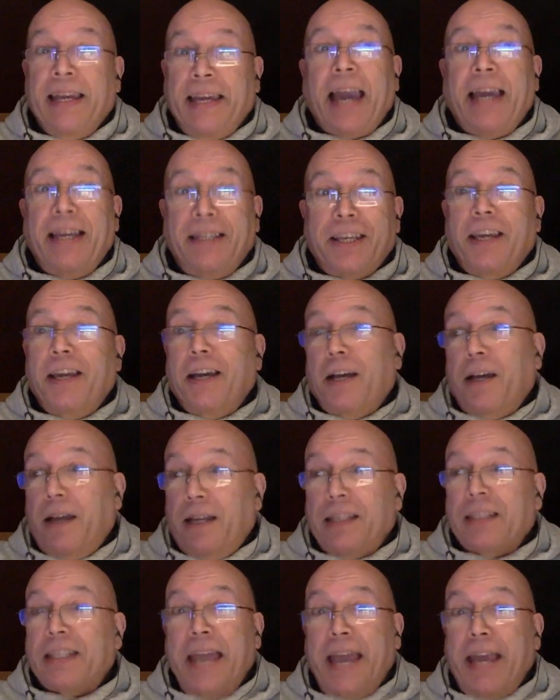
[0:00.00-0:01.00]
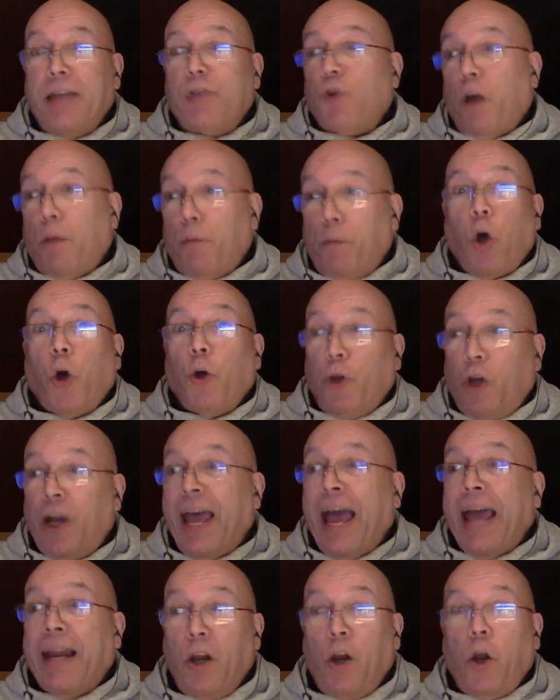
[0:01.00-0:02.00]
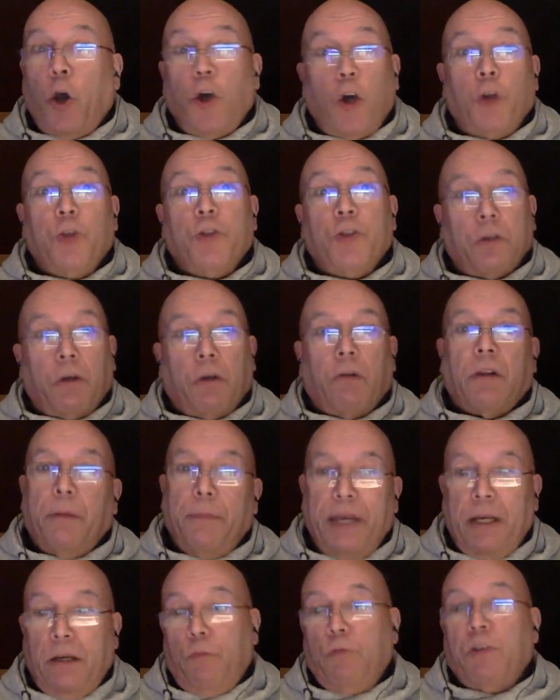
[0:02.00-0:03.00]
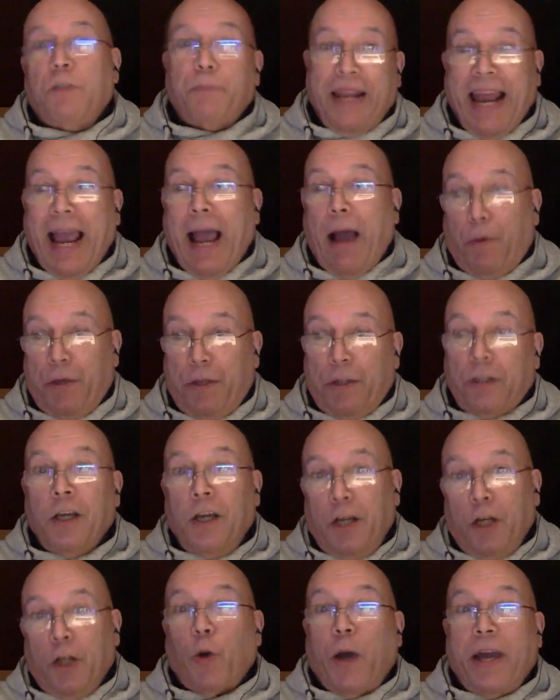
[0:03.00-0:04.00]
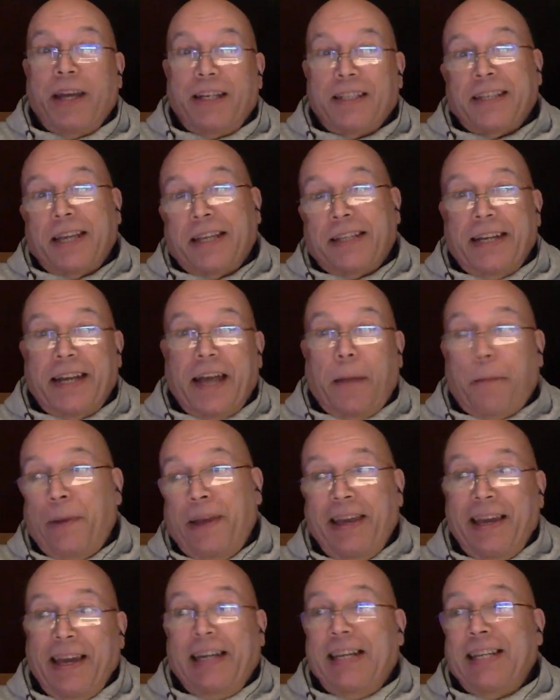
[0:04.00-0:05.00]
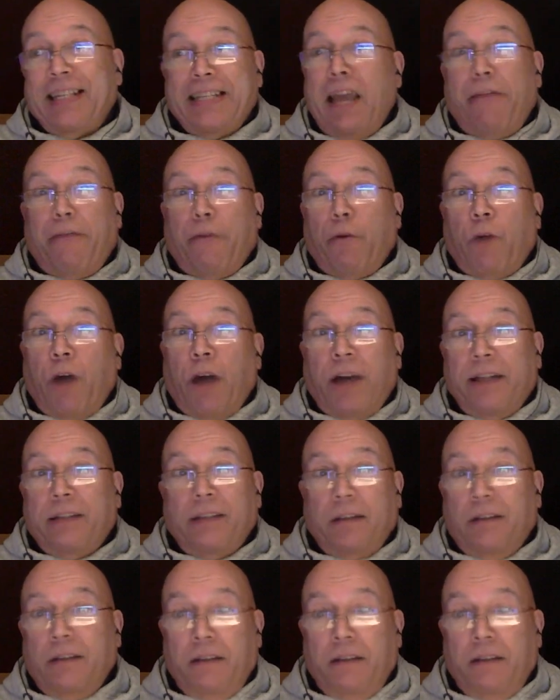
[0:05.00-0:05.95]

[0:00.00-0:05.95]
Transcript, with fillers: gating a, a snare drum on an analog console. I mean, you spend hours trying to set it up and it's never right.